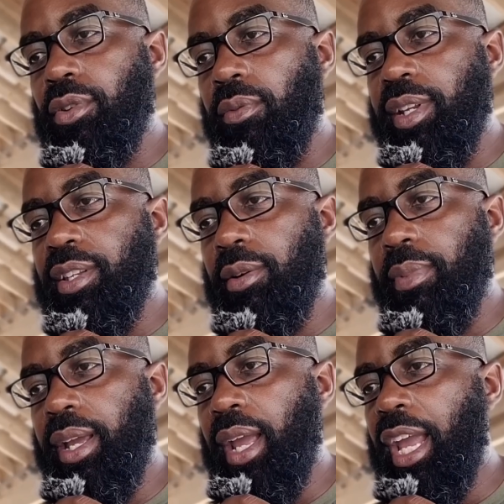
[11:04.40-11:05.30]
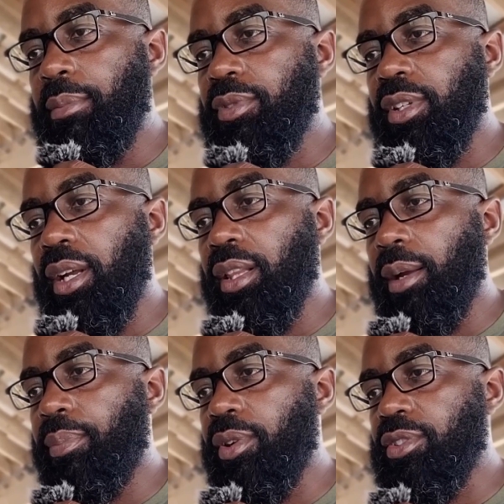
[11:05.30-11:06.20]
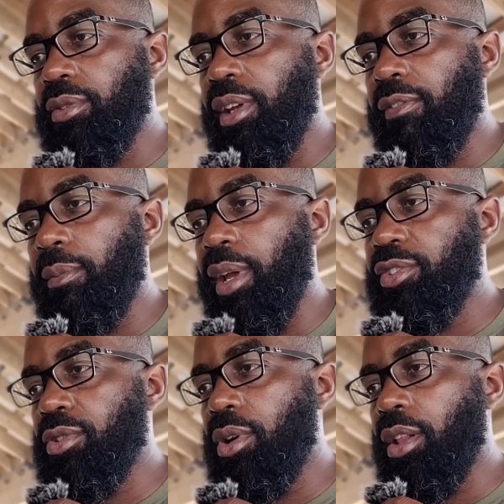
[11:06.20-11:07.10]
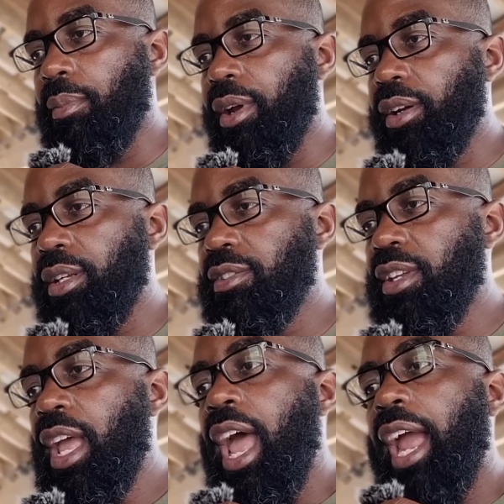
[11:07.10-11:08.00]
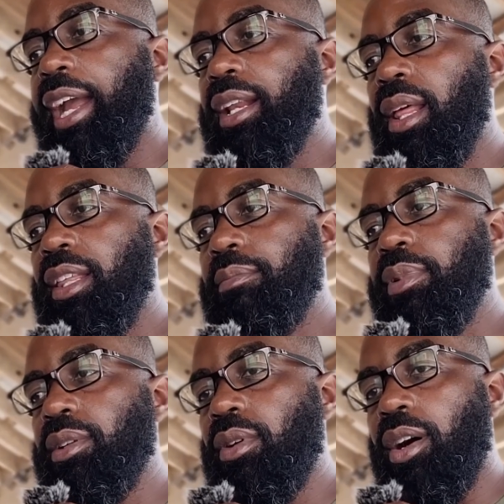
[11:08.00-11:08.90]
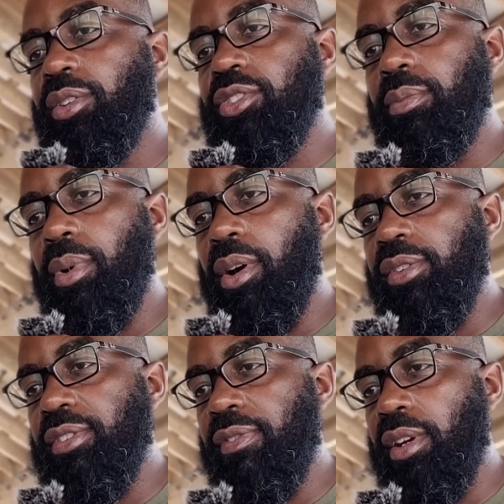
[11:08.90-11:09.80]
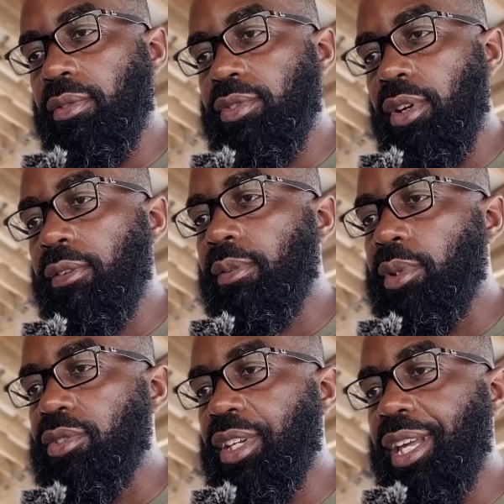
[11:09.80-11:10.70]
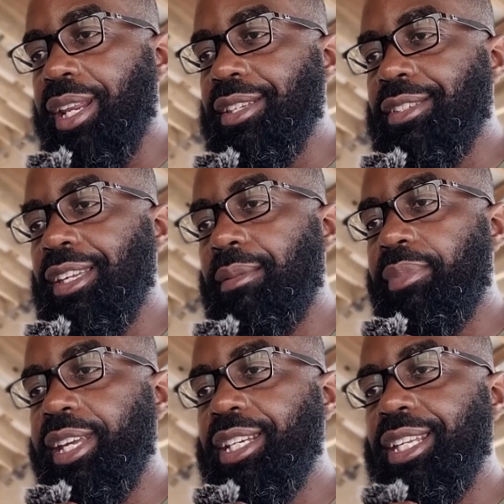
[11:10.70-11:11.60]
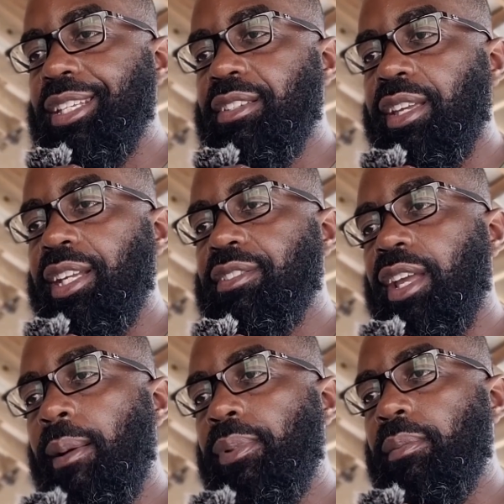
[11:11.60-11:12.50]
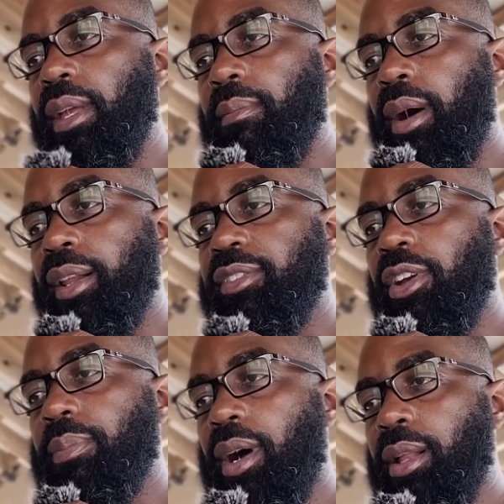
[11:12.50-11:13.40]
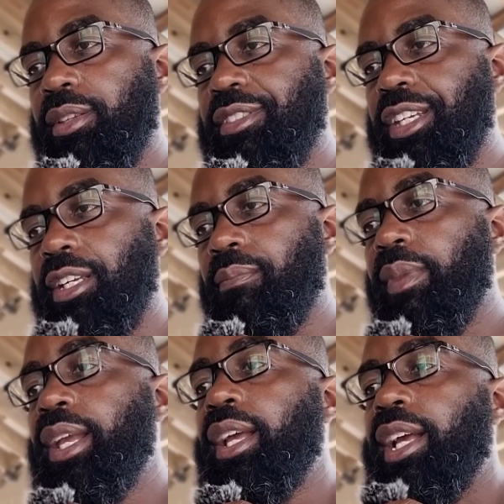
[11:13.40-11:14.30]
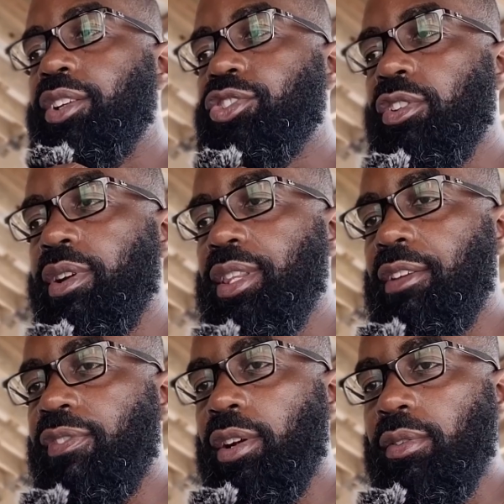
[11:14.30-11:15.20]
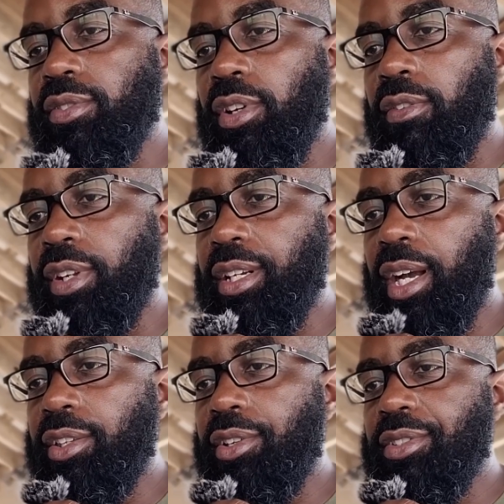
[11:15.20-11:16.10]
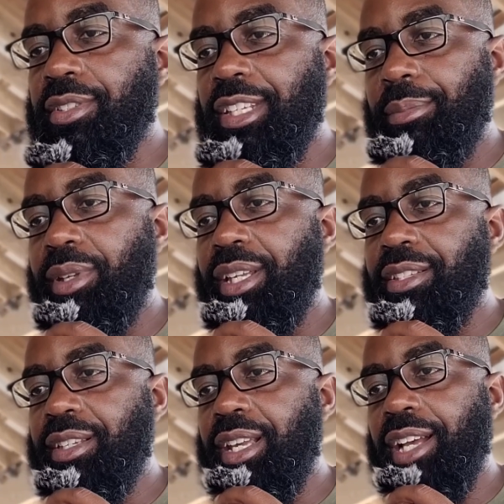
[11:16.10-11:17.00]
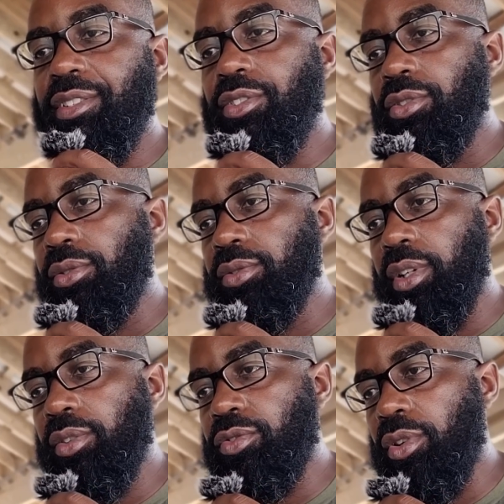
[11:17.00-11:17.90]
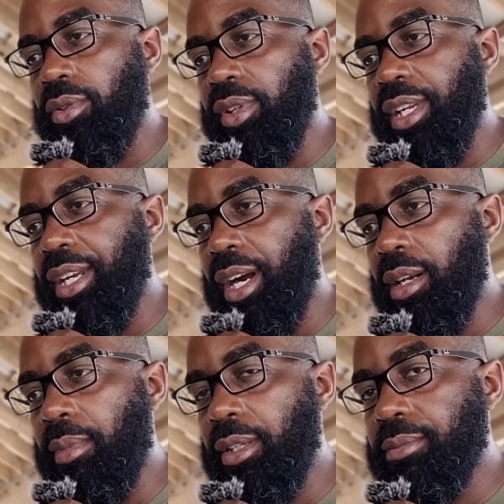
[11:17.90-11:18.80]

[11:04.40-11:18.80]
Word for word: a retail bank able to collect personal information on all Americans. And the bill also bars the Federal Reserve from using any CBDC to implement monetary policy, ensuring the Federal Reserve cannot use a CBDC as a tool to control the economy.